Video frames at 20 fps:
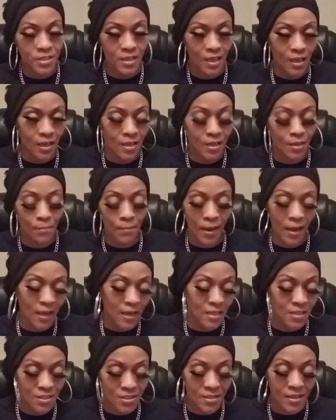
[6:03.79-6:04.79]
telling them, man,
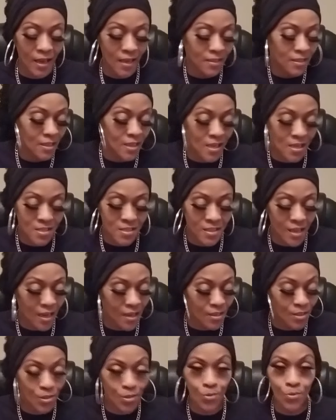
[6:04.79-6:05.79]
that's like the next
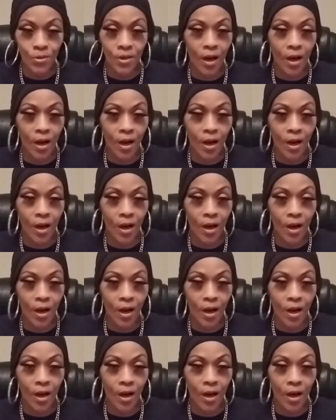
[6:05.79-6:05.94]
thing to do.